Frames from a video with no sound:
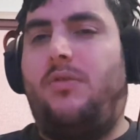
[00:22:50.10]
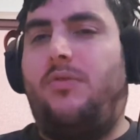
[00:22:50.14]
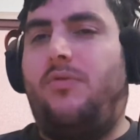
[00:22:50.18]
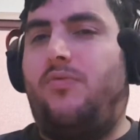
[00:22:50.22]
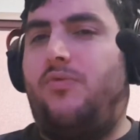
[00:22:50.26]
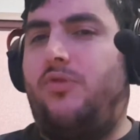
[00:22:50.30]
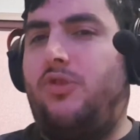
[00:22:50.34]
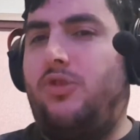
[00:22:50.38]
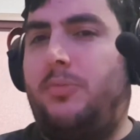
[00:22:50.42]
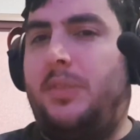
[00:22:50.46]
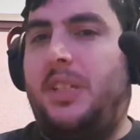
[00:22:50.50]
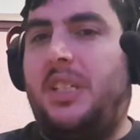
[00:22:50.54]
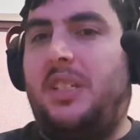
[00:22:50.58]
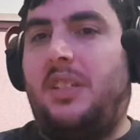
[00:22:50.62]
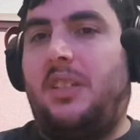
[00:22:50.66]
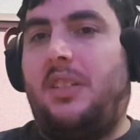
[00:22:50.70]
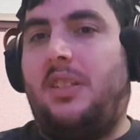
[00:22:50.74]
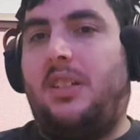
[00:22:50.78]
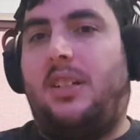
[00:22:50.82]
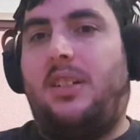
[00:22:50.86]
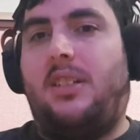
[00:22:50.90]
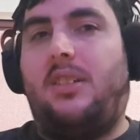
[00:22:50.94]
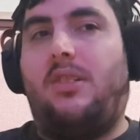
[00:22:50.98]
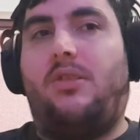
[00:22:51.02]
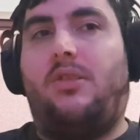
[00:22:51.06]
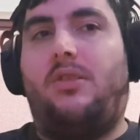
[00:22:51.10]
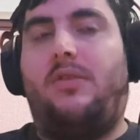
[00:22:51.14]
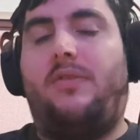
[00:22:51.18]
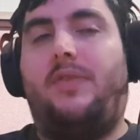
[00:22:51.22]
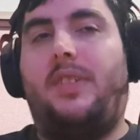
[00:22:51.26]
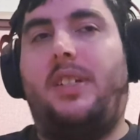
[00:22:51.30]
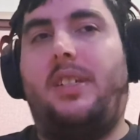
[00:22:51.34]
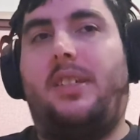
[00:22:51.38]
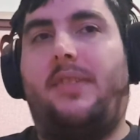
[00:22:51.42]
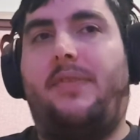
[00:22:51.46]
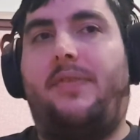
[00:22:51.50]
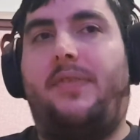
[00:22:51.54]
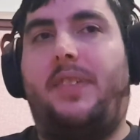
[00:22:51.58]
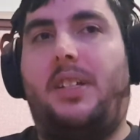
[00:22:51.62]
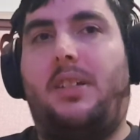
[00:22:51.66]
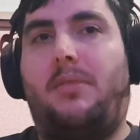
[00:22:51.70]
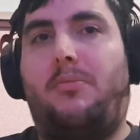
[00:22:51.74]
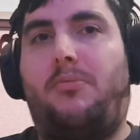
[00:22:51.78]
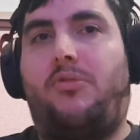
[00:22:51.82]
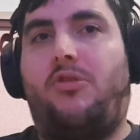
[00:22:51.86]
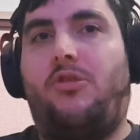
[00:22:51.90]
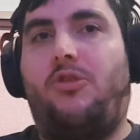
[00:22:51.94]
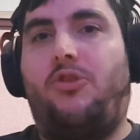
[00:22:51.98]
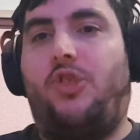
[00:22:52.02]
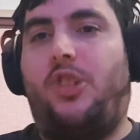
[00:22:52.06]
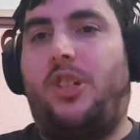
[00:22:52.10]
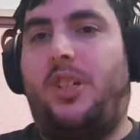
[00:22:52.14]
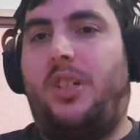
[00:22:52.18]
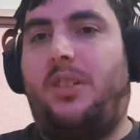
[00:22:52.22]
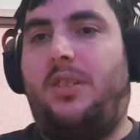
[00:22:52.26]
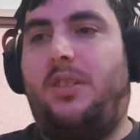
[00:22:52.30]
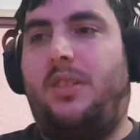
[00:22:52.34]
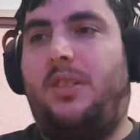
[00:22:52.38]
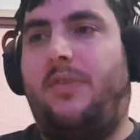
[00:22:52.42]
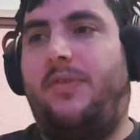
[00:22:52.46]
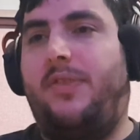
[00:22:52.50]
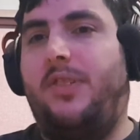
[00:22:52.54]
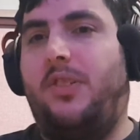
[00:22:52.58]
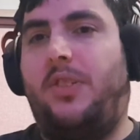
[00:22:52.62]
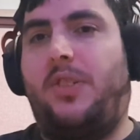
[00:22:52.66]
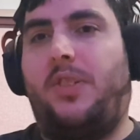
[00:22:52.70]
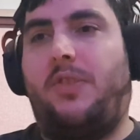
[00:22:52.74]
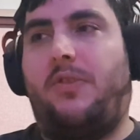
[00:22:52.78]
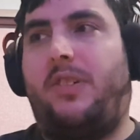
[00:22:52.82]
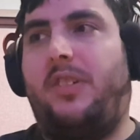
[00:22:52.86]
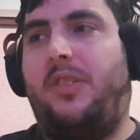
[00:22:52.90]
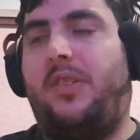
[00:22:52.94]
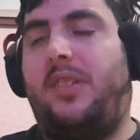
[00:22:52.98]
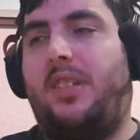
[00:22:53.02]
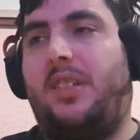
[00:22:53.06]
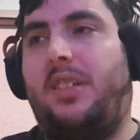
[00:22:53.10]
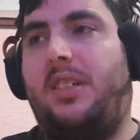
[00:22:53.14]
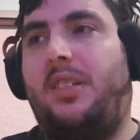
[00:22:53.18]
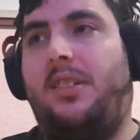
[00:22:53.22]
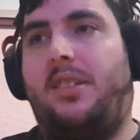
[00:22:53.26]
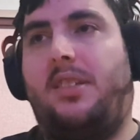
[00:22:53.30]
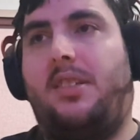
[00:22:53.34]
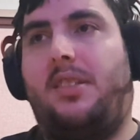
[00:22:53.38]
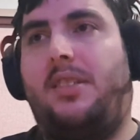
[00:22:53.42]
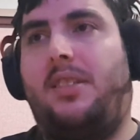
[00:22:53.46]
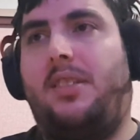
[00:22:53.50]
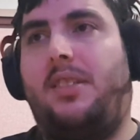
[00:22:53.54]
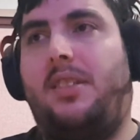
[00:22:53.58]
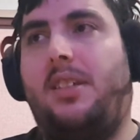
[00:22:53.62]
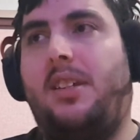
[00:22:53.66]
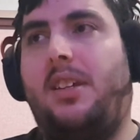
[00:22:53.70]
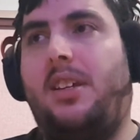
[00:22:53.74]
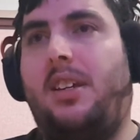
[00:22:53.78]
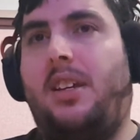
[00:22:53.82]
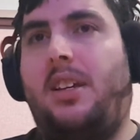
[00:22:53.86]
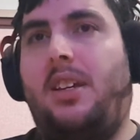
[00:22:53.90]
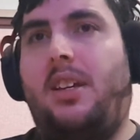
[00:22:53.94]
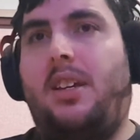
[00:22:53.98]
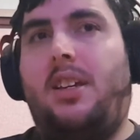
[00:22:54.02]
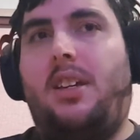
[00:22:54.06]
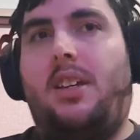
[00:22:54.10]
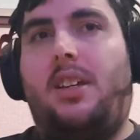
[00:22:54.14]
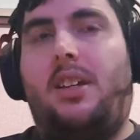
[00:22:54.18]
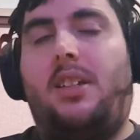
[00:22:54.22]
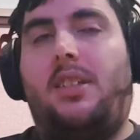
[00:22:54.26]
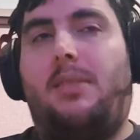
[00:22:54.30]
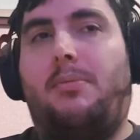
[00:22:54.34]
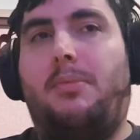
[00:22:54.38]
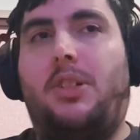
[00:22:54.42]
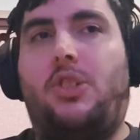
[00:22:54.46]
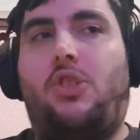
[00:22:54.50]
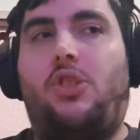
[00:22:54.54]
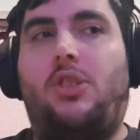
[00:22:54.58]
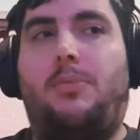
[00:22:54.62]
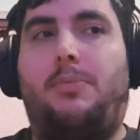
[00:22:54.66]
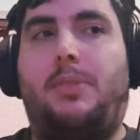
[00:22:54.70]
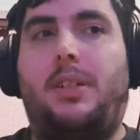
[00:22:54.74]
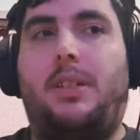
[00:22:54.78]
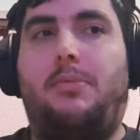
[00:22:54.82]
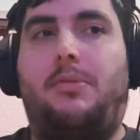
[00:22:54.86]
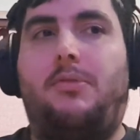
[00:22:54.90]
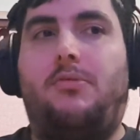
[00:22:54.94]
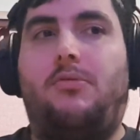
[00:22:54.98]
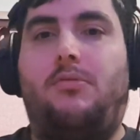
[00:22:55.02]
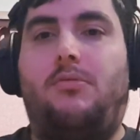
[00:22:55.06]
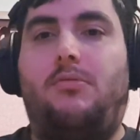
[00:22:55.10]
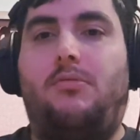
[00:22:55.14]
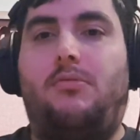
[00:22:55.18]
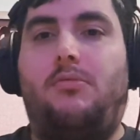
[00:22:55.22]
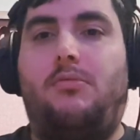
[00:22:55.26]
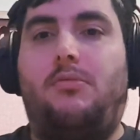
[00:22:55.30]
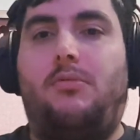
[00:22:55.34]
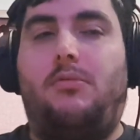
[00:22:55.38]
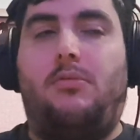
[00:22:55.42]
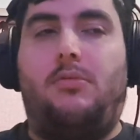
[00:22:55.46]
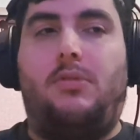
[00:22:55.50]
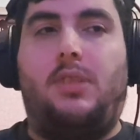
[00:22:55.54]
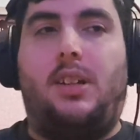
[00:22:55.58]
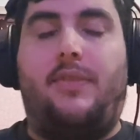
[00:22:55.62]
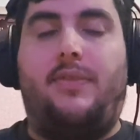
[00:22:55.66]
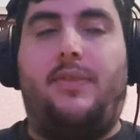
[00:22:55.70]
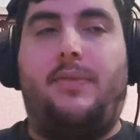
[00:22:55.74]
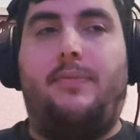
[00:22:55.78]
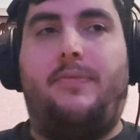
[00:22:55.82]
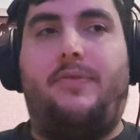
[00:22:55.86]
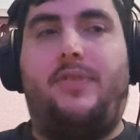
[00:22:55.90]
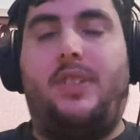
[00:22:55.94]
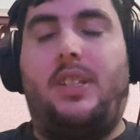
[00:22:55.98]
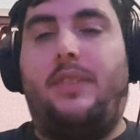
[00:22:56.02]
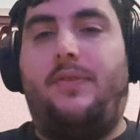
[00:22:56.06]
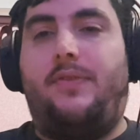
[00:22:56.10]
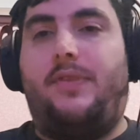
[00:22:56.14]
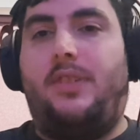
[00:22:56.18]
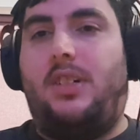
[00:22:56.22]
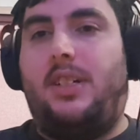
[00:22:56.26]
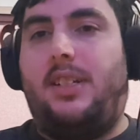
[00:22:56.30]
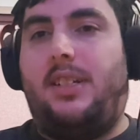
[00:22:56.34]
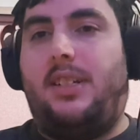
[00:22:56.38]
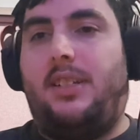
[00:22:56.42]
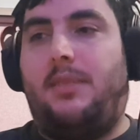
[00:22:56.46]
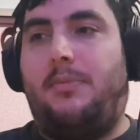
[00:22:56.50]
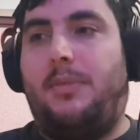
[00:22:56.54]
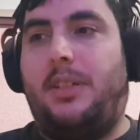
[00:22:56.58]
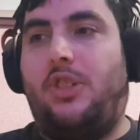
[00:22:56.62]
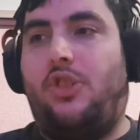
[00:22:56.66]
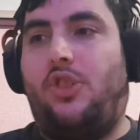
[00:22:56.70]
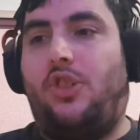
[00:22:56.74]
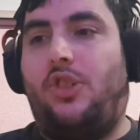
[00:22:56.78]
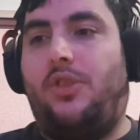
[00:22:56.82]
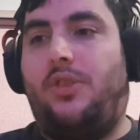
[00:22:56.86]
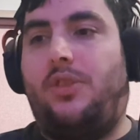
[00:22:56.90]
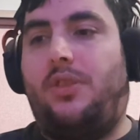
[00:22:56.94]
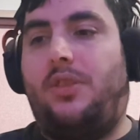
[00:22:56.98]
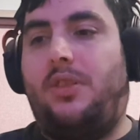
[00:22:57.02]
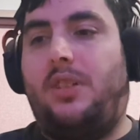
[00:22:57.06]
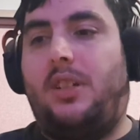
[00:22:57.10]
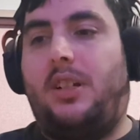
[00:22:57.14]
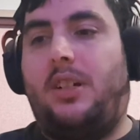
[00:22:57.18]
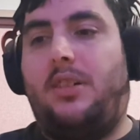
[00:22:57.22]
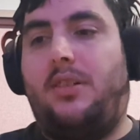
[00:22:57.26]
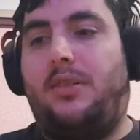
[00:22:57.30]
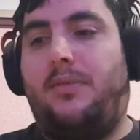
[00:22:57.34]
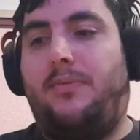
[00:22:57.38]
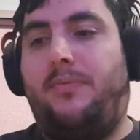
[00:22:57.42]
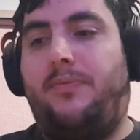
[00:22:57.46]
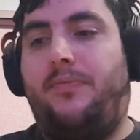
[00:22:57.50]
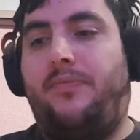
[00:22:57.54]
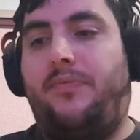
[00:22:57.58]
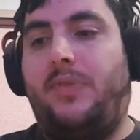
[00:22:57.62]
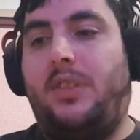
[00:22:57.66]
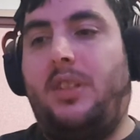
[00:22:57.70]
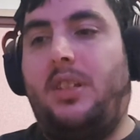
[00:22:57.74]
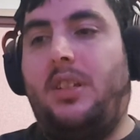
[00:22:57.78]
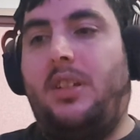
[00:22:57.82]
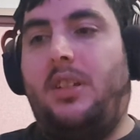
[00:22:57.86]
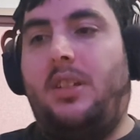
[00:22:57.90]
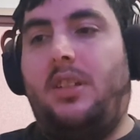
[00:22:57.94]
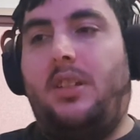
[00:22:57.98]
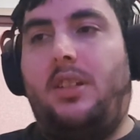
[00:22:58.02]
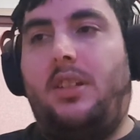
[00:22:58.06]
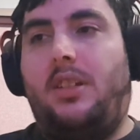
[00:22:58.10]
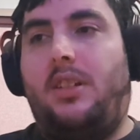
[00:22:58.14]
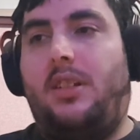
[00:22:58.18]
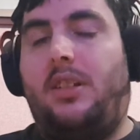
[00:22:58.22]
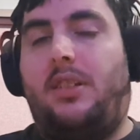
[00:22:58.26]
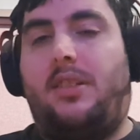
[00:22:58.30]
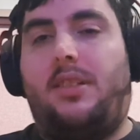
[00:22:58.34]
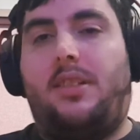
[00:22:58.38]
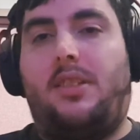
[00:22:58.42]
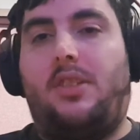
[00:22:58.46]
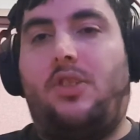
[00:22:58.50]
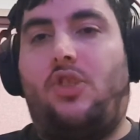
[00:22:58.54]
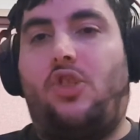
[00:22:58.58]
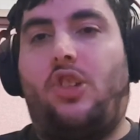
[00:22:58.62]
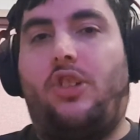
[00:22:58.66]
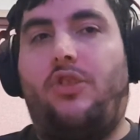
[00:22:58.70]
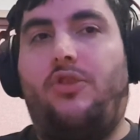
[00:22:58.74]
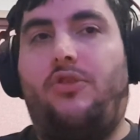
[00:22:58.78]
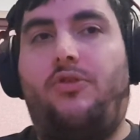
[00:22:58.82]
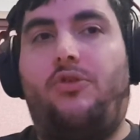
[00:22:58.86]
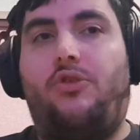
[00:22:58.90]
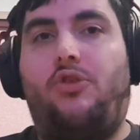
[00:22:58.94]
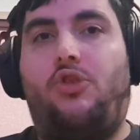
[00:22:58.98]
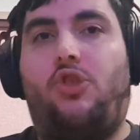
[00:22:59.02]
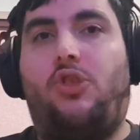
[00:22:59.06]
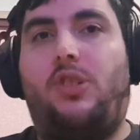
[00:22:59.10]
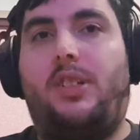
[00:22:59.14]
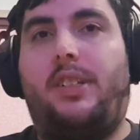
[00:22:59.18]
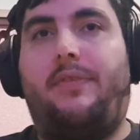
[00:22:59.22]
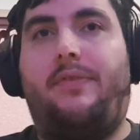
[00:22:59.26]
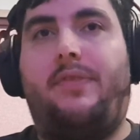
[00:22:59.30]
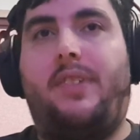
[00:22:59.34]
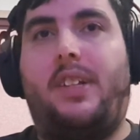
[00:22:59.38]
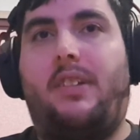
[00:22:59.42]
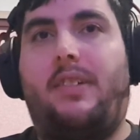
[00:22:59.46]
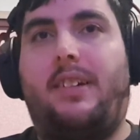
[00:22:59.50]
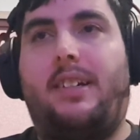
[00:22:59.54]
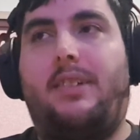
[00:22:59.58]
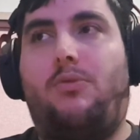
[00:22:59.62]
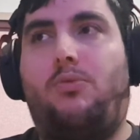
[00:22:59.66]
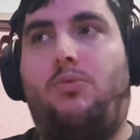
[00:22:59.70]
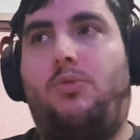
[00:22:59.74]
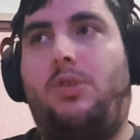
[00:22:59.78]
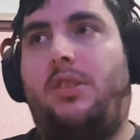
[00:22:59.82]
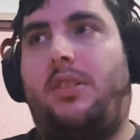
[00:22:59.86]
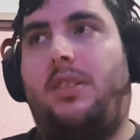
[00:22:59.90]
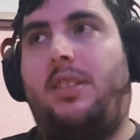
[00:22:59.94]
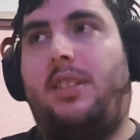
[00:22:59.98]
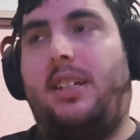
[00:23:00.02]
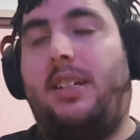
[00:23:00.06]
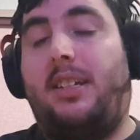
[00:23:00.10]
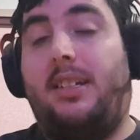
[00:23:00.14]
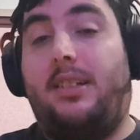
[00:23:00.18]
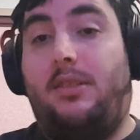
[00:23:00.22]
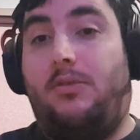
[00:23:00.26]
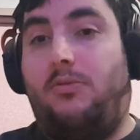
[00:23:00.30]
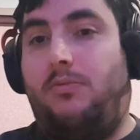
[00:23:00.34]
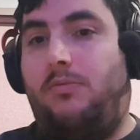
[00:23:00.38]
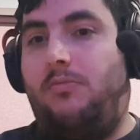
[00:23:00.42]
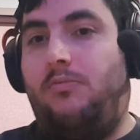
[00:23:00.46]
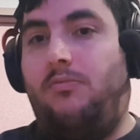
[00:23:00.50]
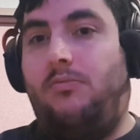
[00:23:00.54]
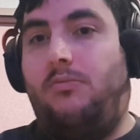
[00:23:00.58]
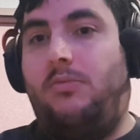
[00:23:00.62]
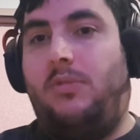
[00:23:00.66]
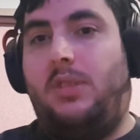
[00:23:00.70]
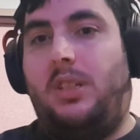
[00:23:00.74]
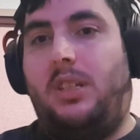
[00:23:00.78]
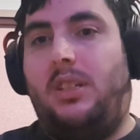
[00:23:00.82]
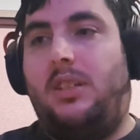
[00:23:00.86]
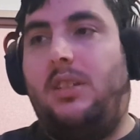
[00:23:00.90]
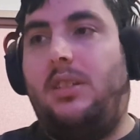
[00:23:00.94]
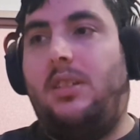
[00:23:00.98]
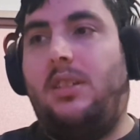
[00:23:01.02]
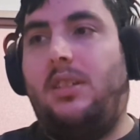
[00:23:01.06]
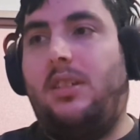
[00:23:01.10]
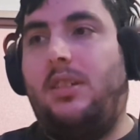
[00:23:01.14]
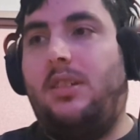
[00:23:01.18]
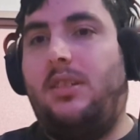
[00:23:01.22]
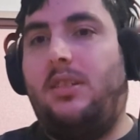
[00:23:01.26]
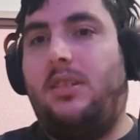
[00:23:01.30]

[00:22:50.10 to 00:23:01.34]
Ruby started off as a fan project. The first 3 seasons, as much as people love them for their fight animation, it's the show trying to figure out what the hell it is.